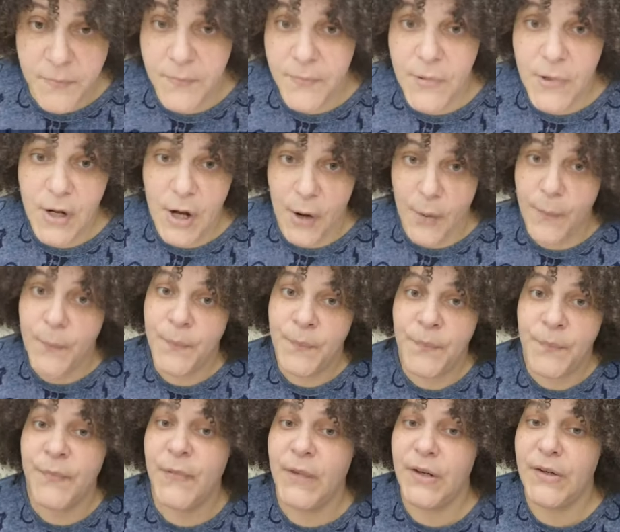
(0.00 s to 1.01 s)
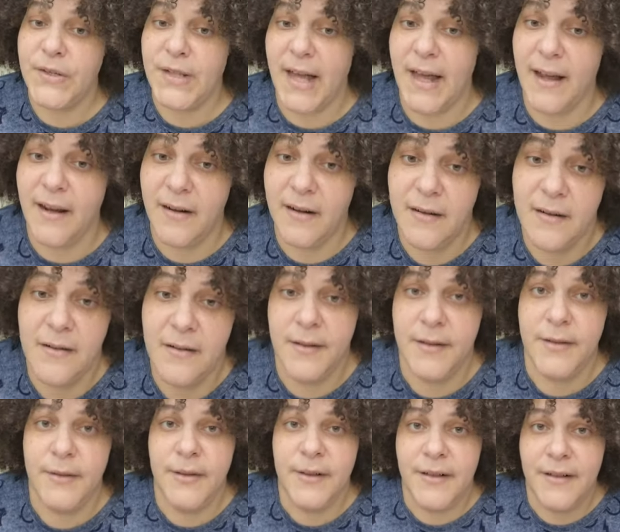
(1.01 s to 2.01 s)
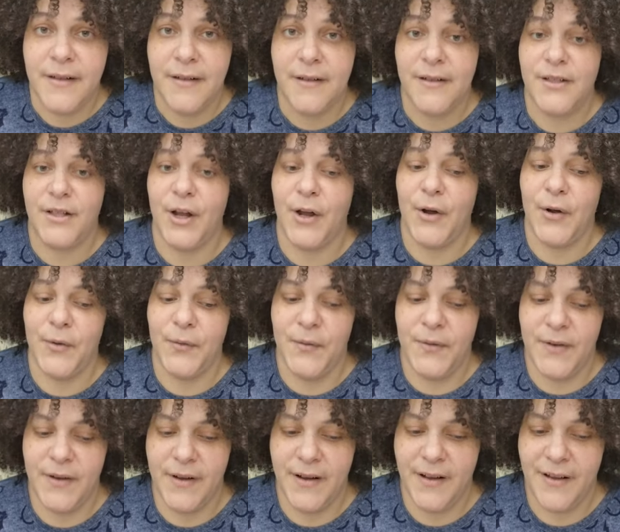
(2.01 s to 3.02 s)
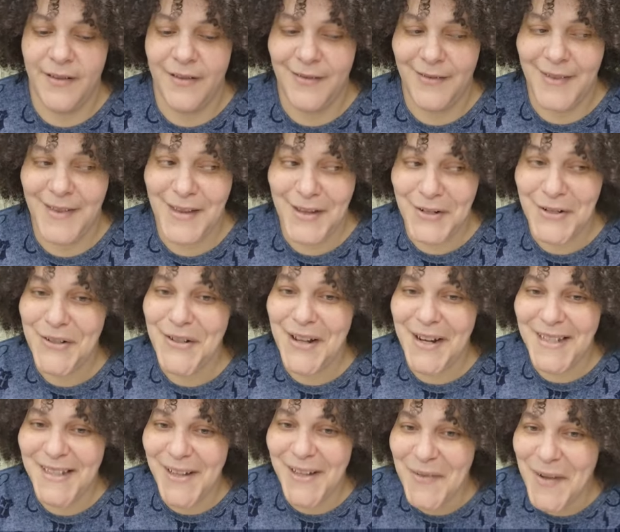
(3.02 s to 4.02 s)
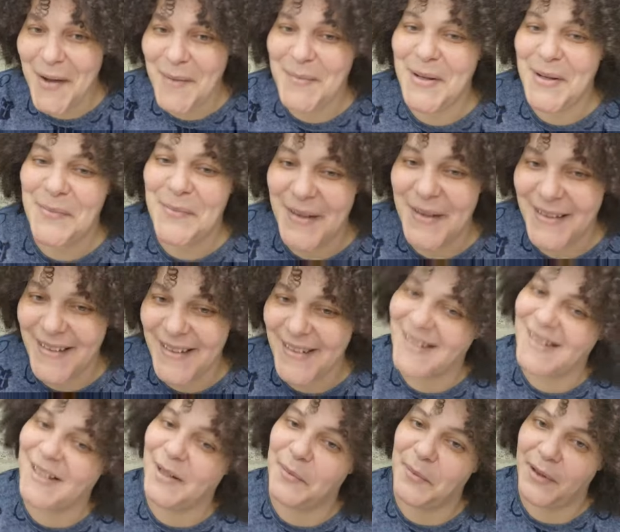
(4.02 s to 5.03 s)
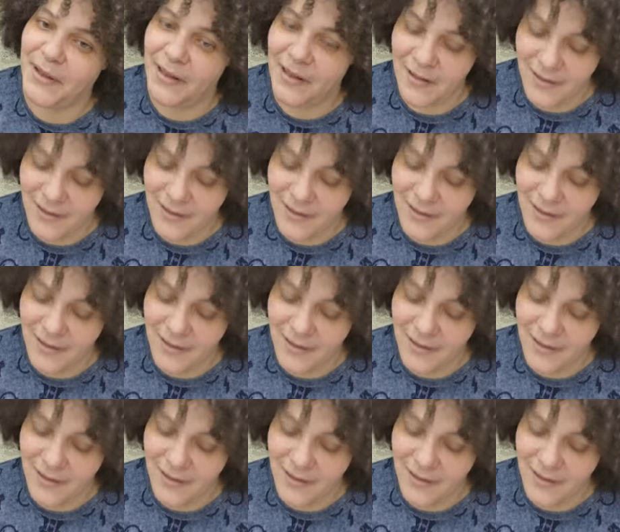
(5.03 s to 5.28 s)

You know, there's that. So there's a lot of stuff happening in the month of December.